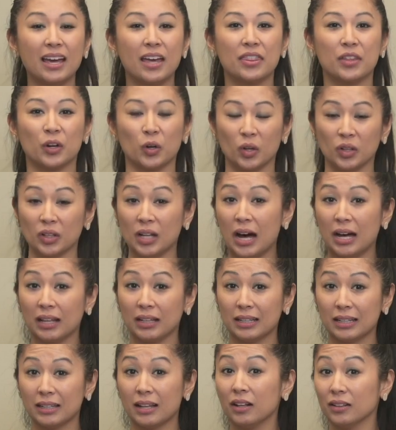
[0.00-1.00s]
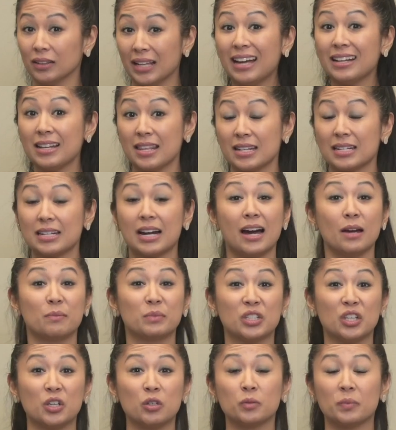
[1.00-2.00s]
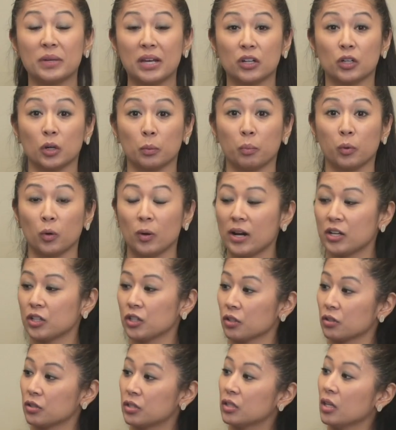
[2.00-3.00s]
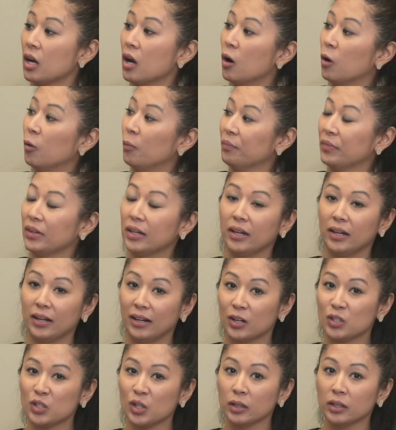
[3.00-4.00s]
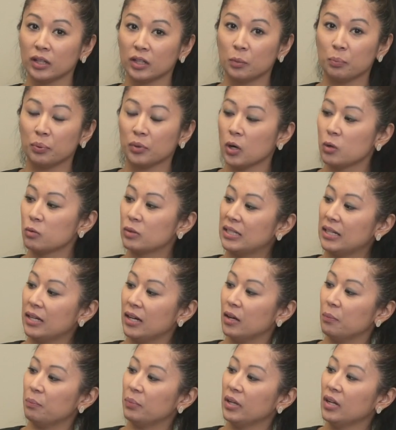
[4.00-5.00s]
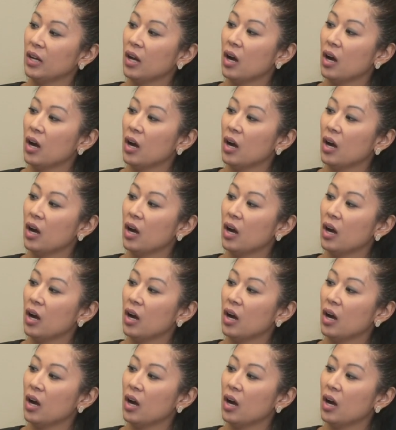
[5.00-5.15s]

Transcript: They're a lot, a lot of the time, excuse me, under pressure. So here's a little pro tip.